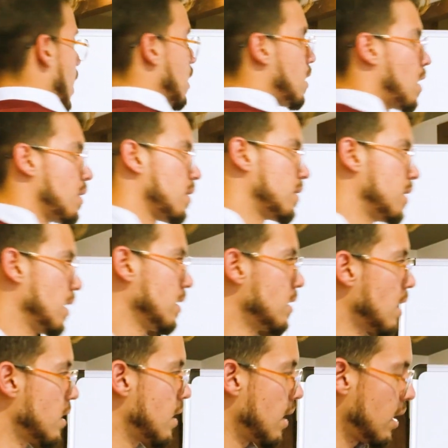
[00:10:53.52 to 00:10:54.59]
thing
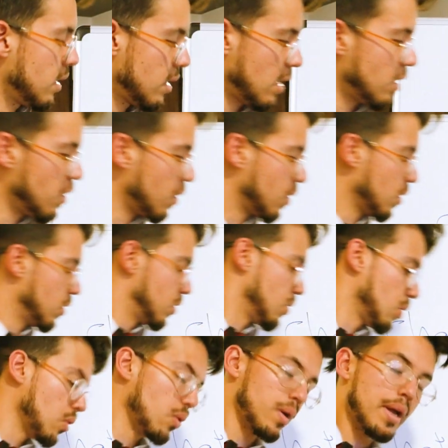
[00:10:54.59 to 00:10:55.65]
that you could do
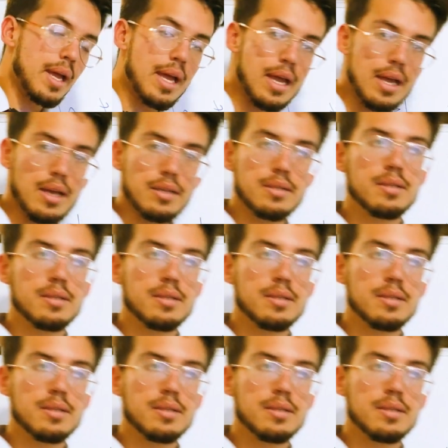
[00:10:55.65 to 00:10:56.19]
is